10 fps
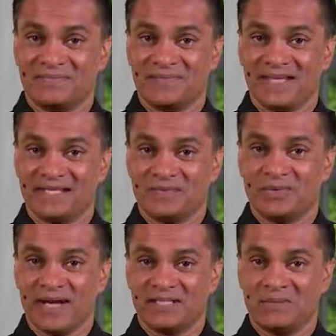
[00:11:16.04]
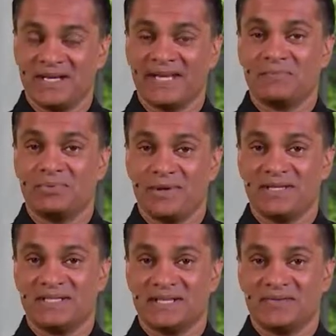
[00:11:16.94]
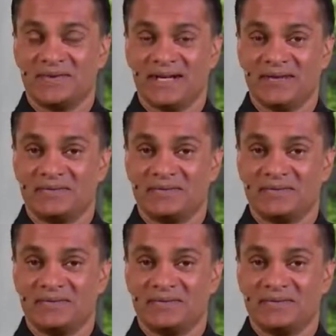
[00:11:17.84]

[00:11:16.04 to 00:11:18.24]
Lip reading: I subtract them and I get 0.65.